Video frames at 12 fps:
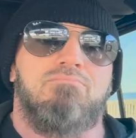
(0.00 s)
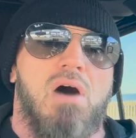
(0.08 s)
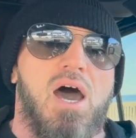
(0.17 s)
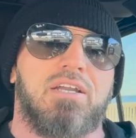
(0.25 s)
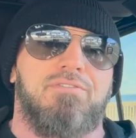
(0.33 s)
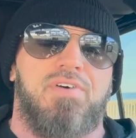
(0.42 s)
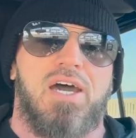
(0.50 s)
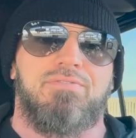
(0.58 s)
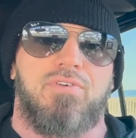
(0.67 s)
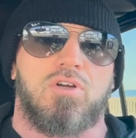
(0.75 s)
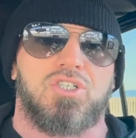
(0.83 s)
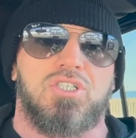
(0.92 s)
modified
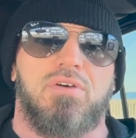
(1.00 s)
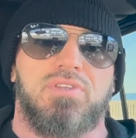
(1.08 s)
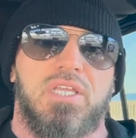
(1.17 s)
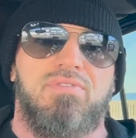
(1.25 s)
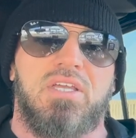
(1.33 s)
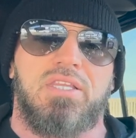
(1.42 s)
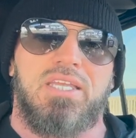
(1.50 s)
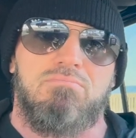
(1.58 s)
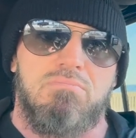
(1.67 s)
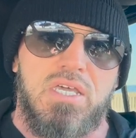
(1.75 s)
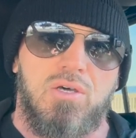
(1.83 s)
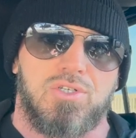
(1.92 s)
version of Living
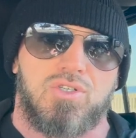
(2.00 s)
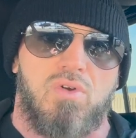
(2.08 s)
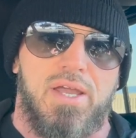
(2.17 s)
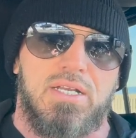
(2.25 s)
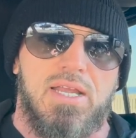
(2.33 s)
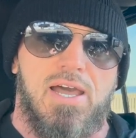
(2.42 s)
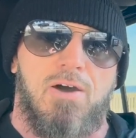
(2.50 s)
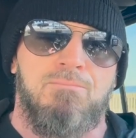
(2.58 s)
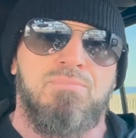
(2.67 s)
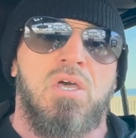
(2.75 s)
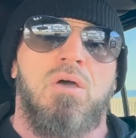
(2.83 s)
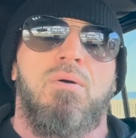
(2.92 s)
Lean meals right now.
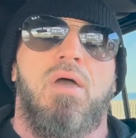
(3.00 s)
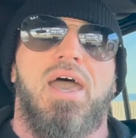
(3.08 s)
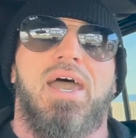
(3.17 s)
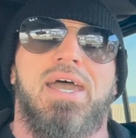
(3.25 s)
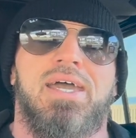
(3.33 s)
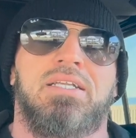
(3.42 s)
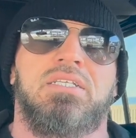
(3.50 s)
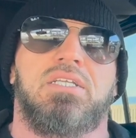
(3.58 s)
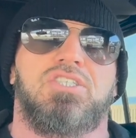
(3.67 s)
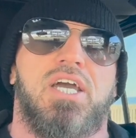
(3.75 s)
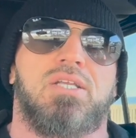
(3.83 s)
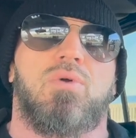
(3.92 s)

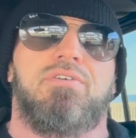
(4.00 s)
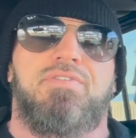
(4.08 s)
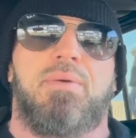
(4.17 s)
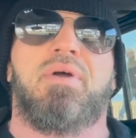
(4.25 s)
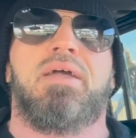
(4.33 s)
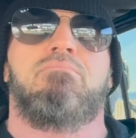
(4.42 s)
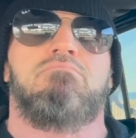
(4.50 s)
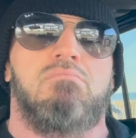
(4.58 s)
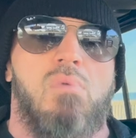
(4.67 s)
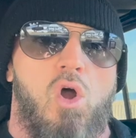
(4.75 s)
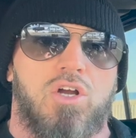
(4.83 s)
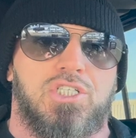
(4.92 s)
And January, February,
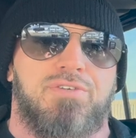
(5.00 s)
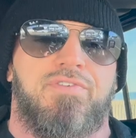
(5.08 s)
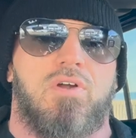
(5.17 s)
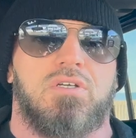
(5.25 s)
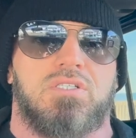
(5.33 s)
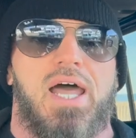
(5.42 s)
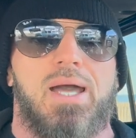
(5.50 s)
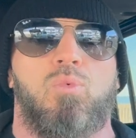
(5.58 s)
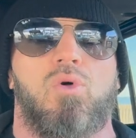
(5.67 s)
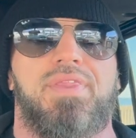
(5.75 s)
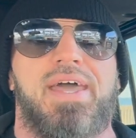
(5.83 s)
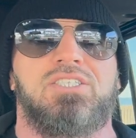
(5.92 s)
March 1st, I
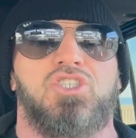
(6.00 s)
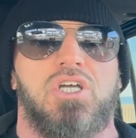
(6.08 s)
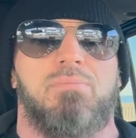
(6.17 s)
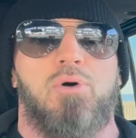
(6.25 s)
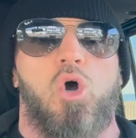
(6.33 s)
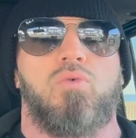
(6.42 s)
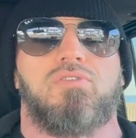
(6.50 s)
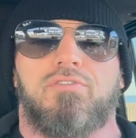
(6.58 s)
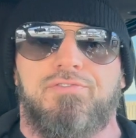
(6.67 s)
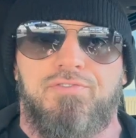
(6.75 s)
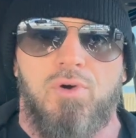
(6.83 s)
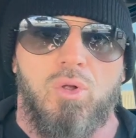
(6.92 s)
will then jump over
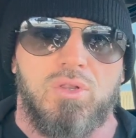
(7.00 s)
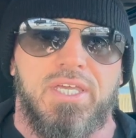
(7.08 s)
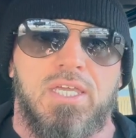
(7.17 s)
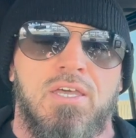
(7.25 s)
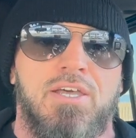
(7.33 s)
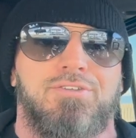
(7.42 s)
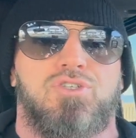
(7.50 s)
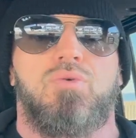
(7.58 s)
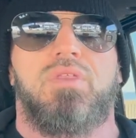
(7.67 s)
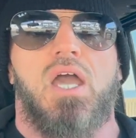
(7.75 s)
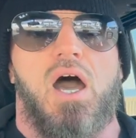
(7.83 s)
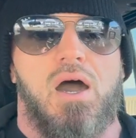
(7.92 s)
fully to
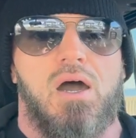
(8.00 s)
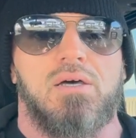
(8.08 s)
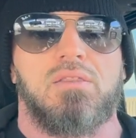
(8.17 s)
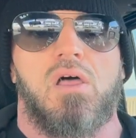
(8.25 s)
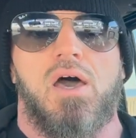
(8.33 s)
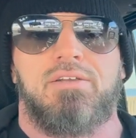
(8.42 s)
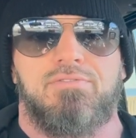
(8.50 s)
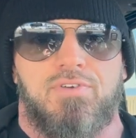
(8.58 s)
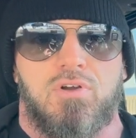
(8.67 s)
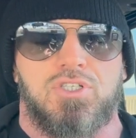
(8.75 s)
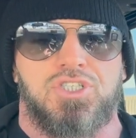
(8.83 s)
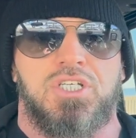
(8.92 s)
the online
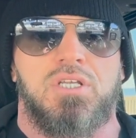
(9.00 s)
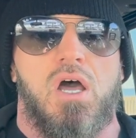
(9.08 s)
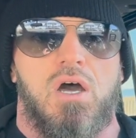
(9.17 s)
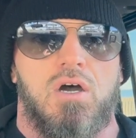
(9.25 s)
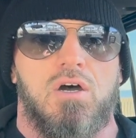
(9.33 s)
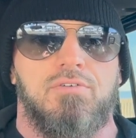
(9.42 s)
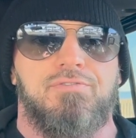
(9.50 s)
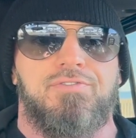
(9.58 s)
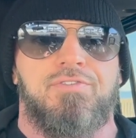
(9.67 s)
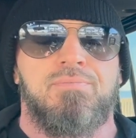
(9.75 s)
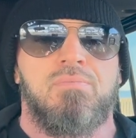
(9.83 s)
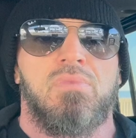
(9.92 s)
version
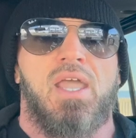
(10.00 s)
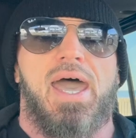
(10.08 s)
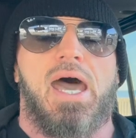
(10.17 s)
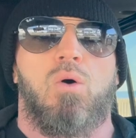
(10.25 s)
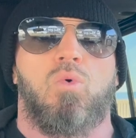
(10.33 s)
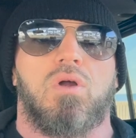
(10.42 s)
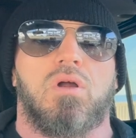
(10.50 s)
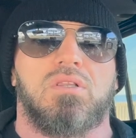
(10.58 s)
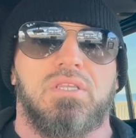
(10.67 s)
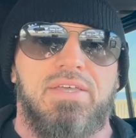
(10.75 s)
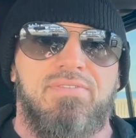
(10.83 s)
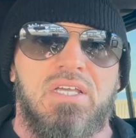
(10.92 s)
of our
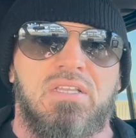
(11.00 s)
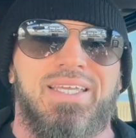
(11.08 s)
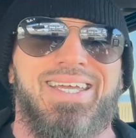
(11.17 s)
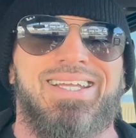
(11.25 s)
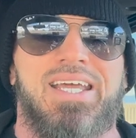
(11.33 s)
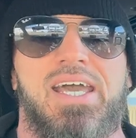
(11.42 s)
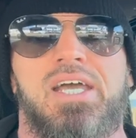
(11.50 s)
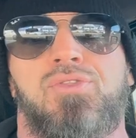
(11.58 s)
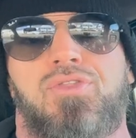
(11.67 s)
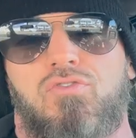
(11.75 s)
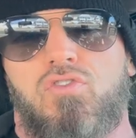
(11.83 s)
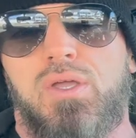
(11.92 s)
Living Lean
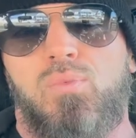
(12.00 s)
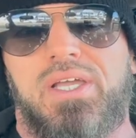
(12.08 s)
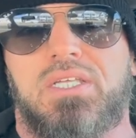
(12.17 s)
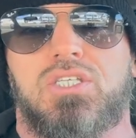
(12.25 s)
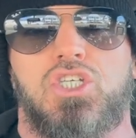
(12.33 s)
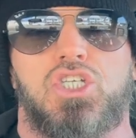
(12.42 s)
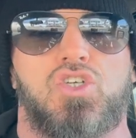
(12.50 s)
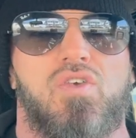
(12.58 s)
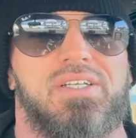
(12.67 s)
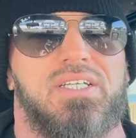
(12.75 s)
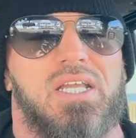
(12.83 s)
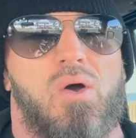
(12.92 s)
and 3 weeks to
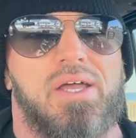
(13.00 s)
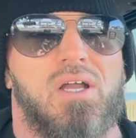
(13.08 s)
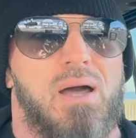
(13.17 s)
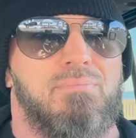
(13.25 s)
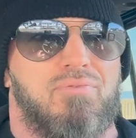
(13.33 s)
Shredded. Now, I'm